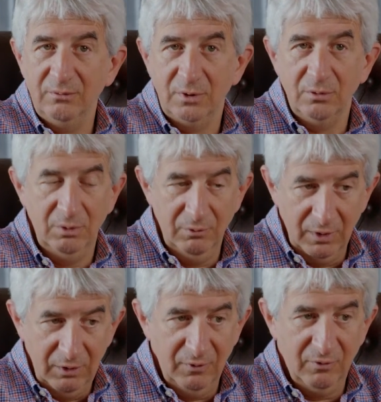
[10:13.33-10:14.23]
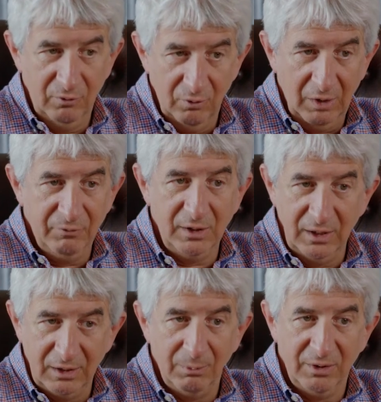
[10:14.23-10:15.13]
So even if you have the
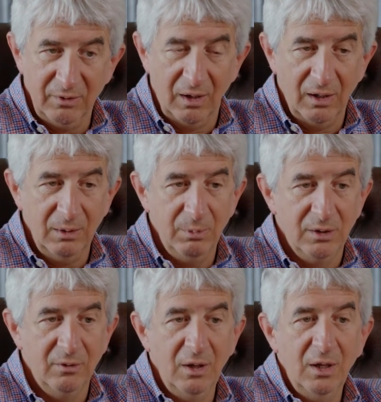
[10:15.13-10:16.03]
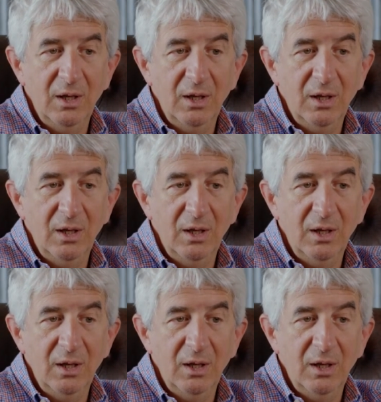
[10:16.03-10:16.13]
data but it's unlabeled,